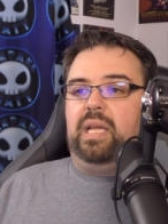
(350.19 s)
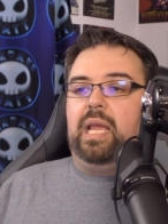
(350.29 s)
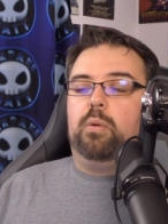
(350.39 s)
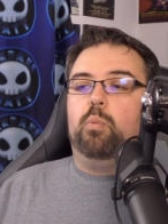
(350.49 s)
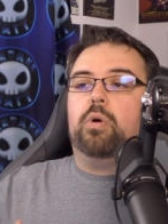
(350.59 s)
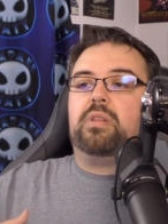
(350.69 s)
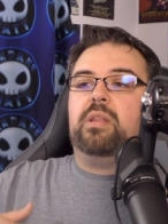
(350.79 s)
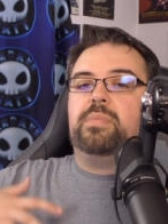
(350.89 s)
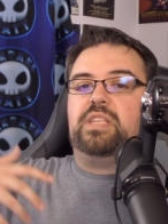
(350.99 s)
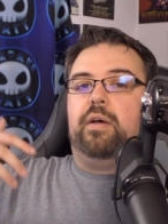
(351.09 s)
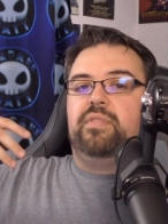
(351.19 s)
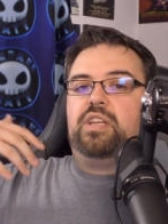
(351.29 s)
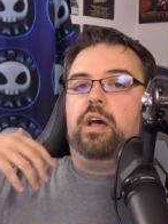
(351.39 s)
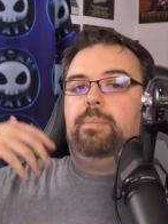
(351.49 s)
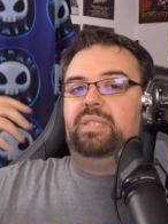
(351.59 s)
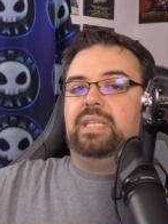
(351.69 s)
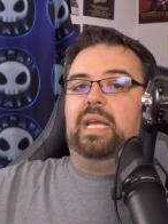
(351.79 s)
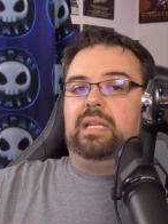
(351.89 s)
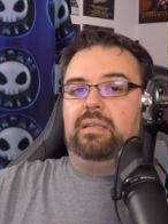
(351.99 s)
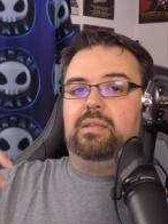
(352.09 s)
They had worked themselves up to
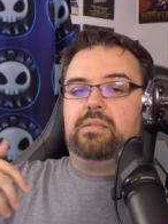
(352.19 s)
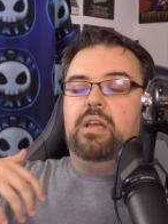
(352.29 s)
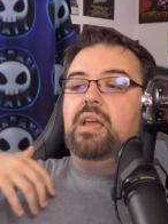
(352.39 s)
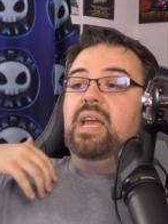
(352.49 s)
getting this,